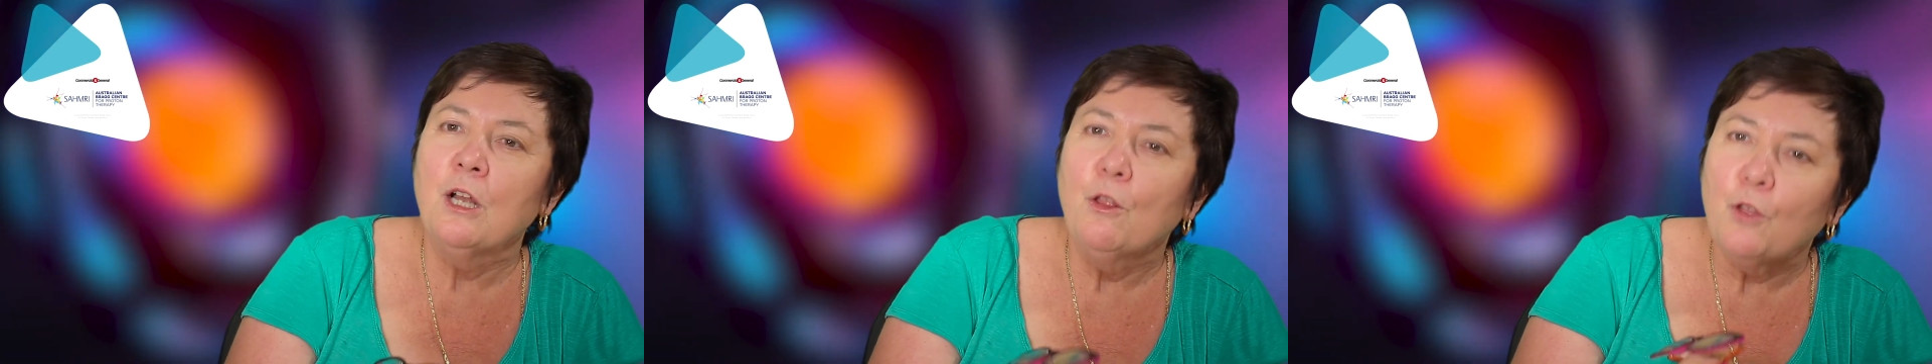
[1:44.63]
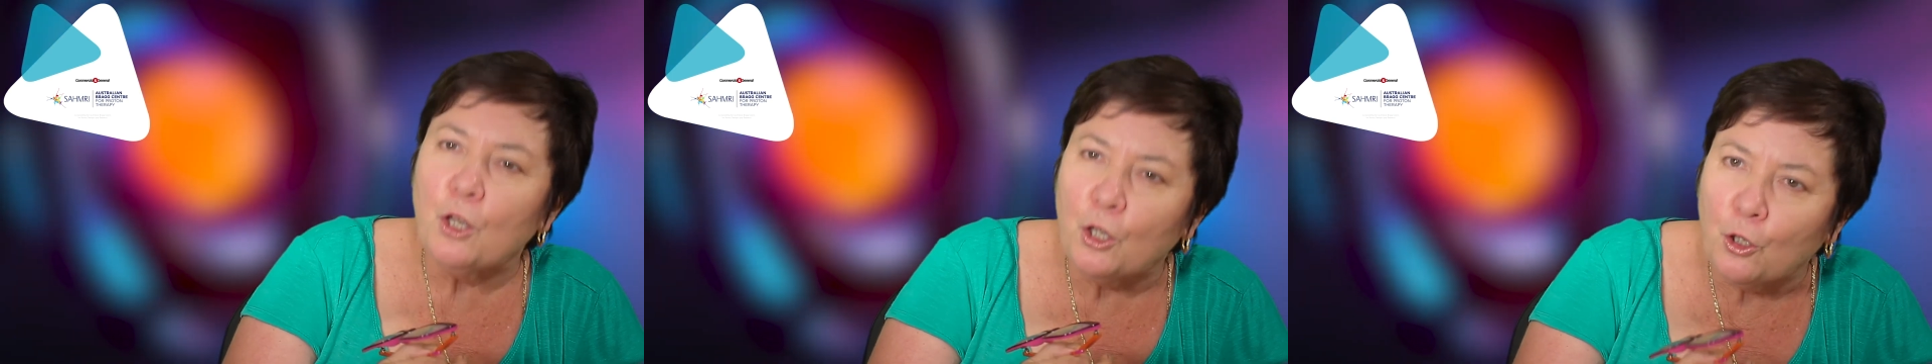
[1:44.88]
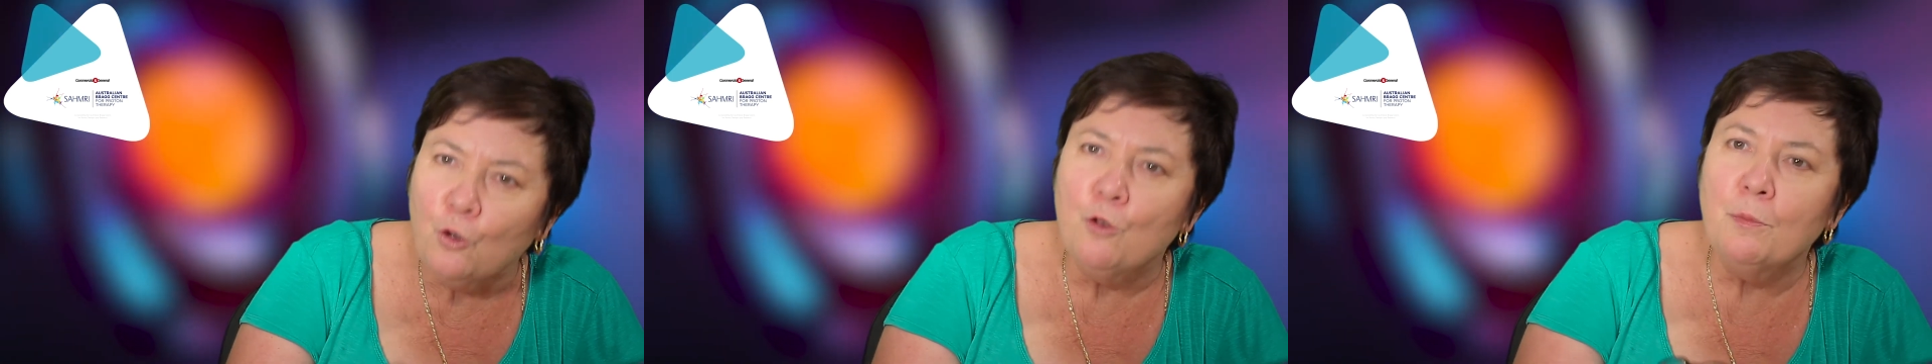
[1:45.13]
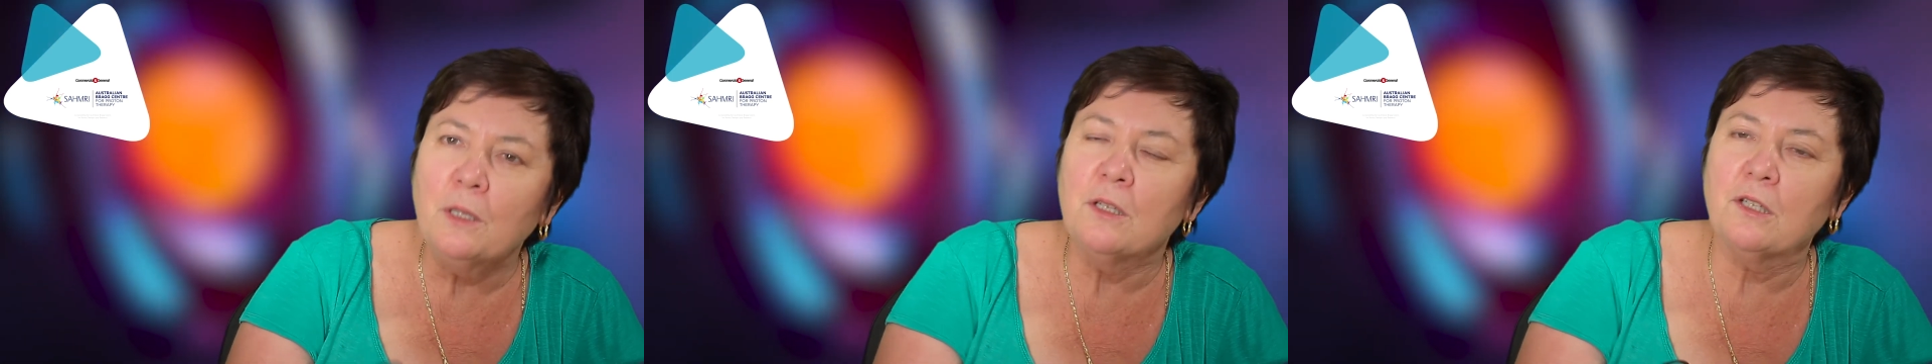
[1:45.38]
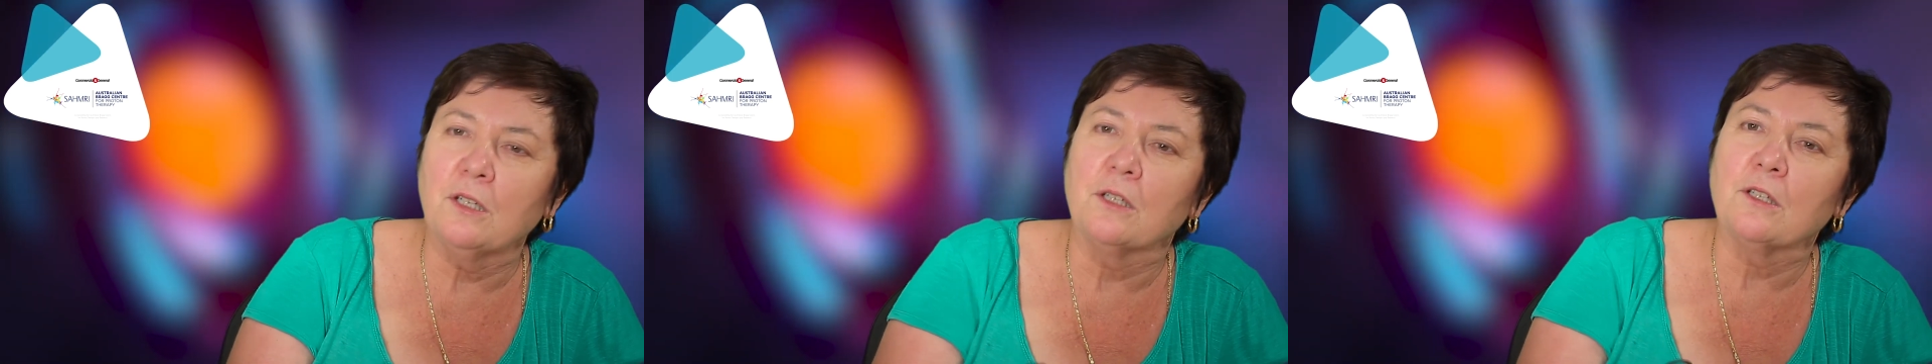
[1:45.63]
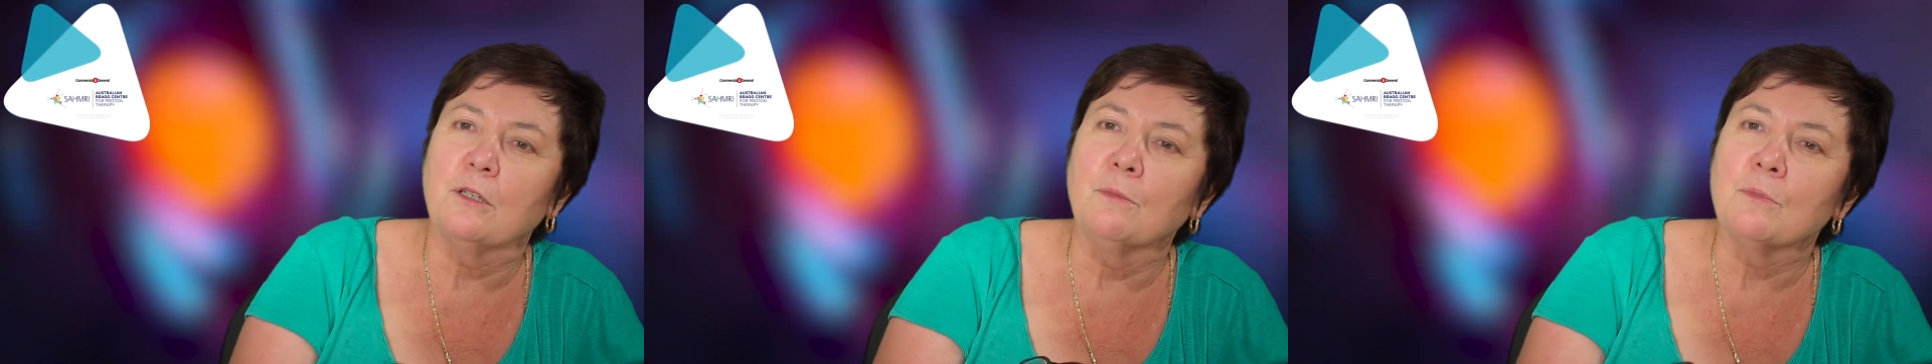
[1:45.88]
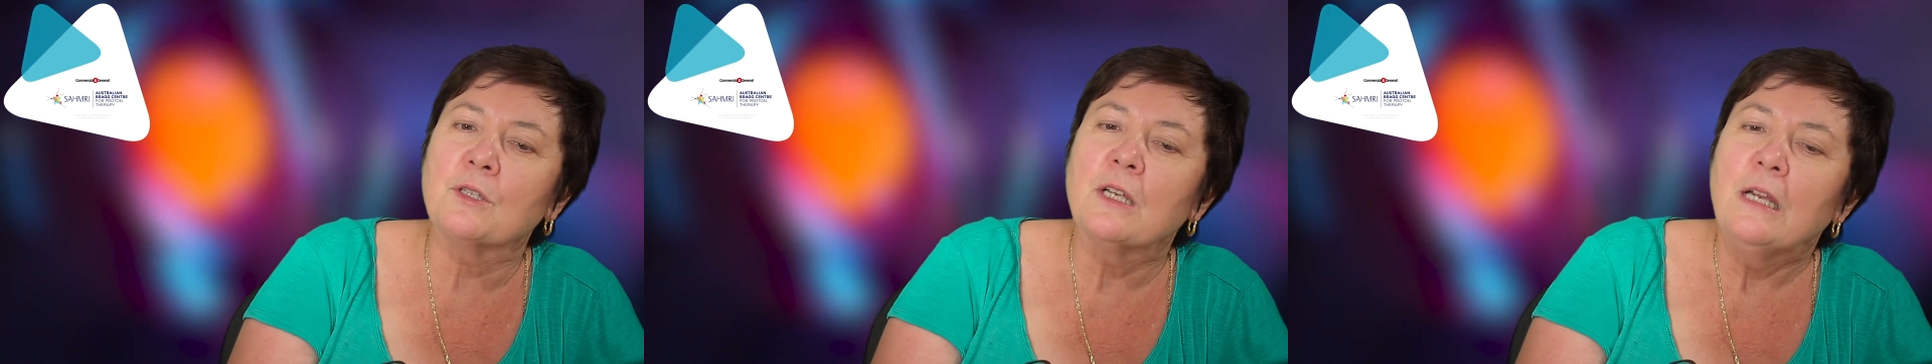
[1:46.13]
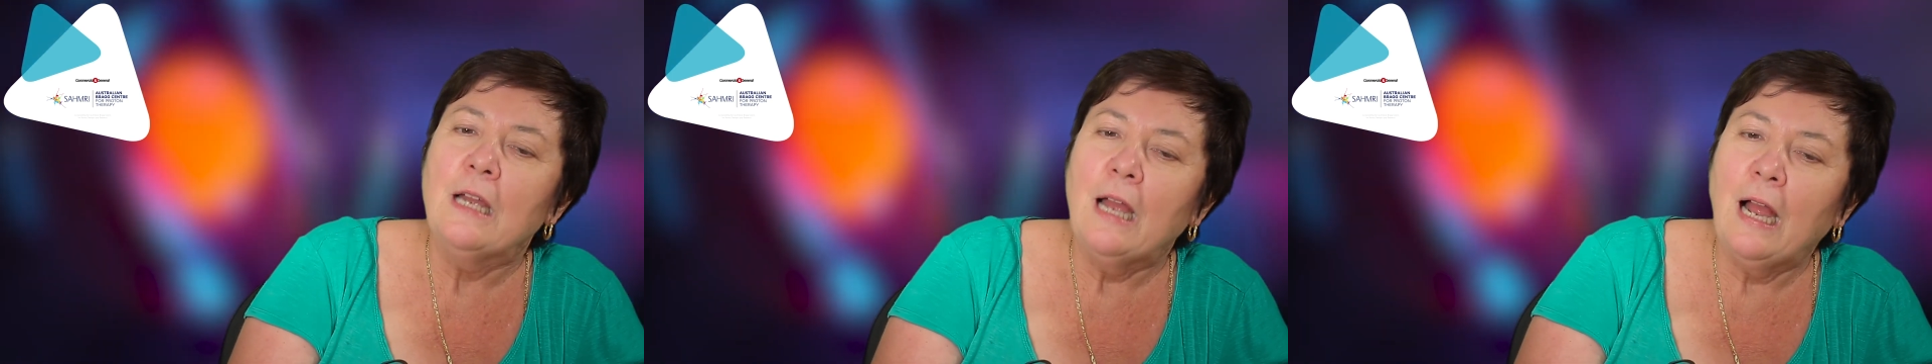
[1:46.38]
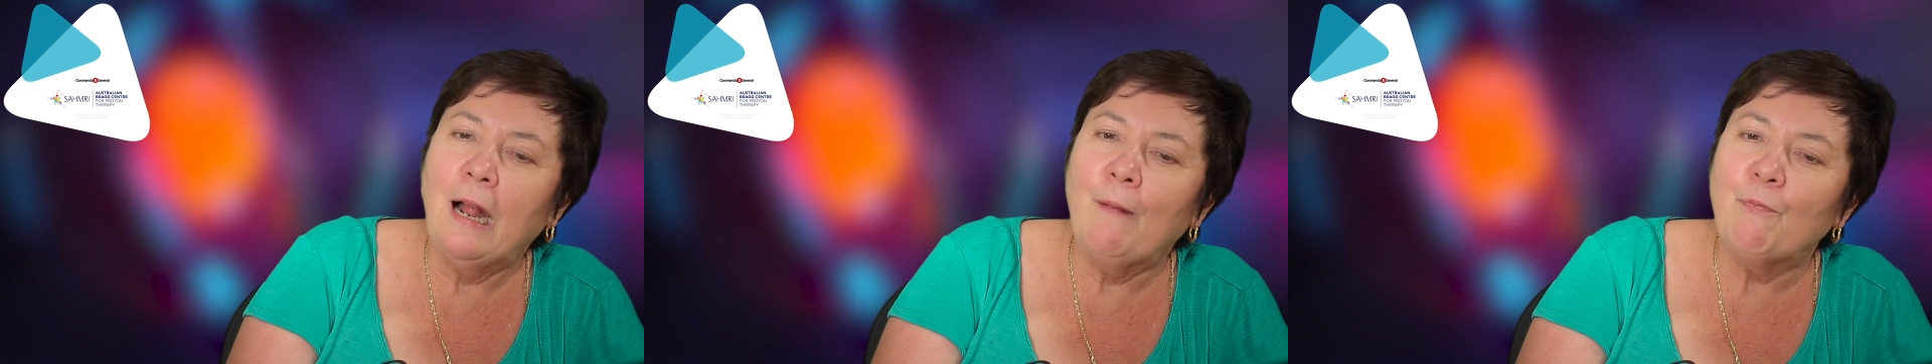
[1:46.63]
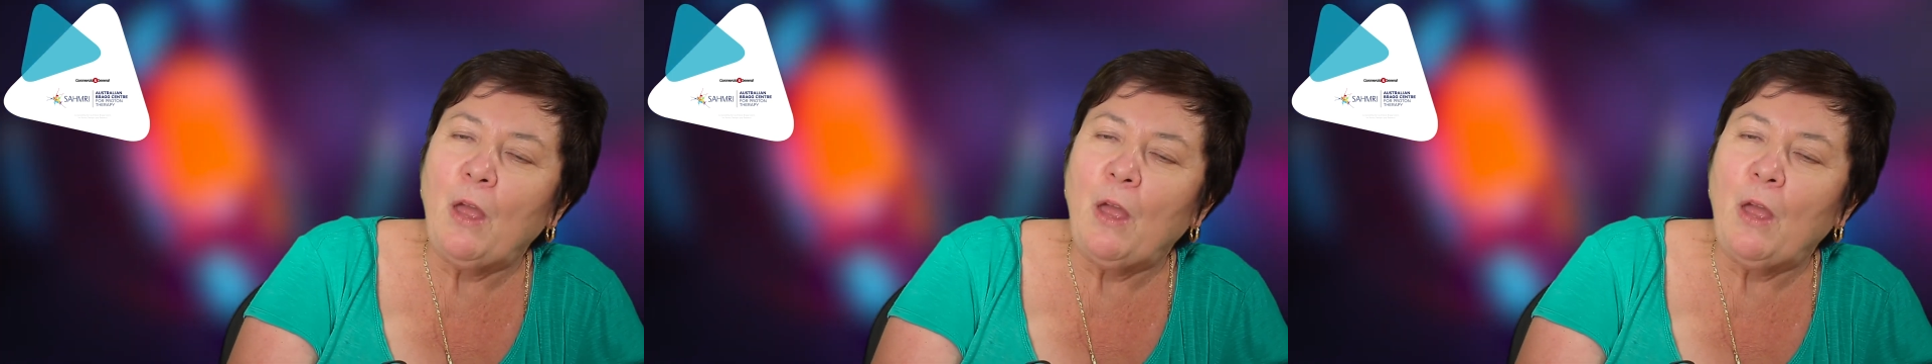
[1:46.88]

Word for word: the human systems um,